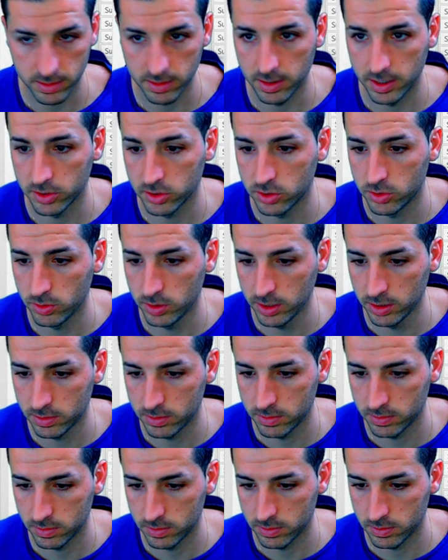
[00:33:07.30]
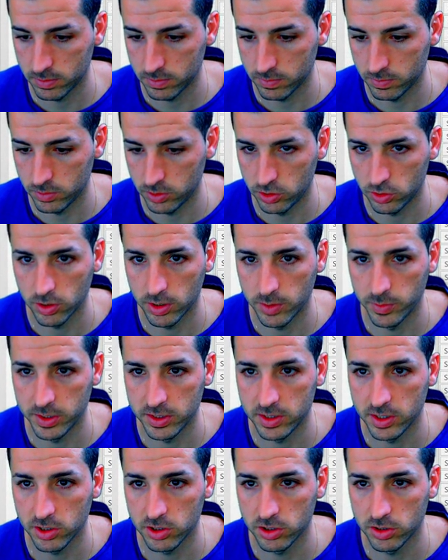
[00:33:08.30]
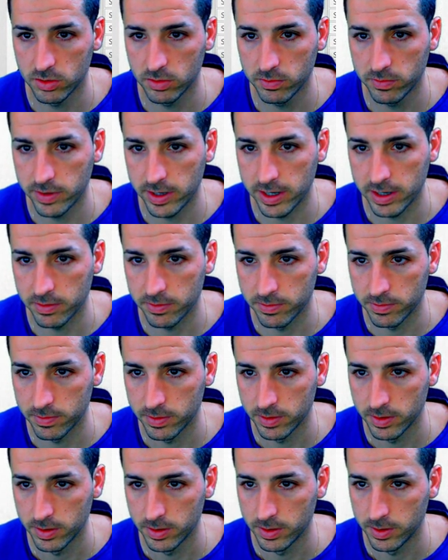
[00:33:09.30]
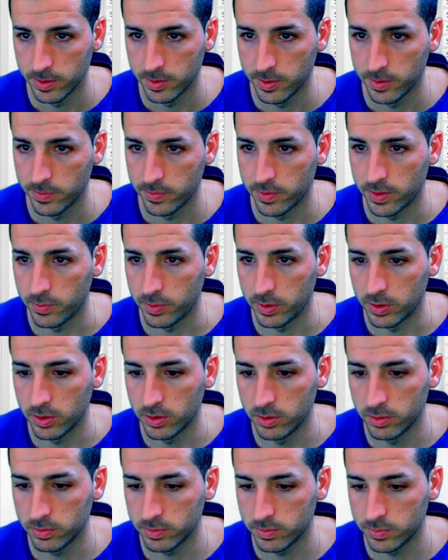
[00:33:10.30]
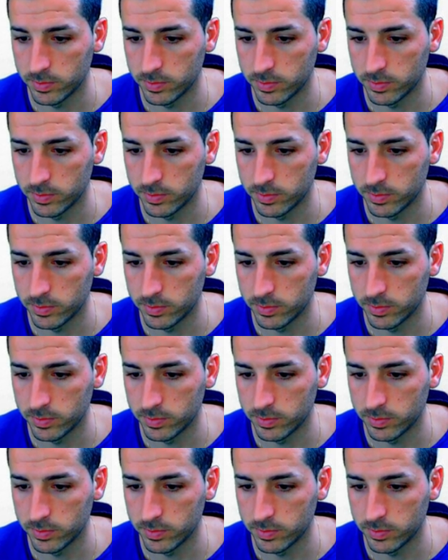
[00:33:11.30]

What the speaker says: next to it, which is going to be section 5. We go.